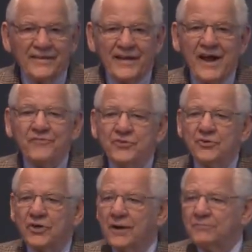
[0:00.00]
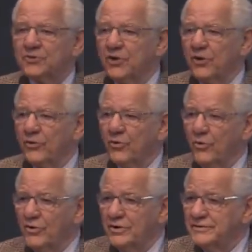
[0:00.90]
That after you come to know the
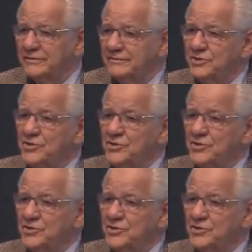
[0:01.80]
Lord,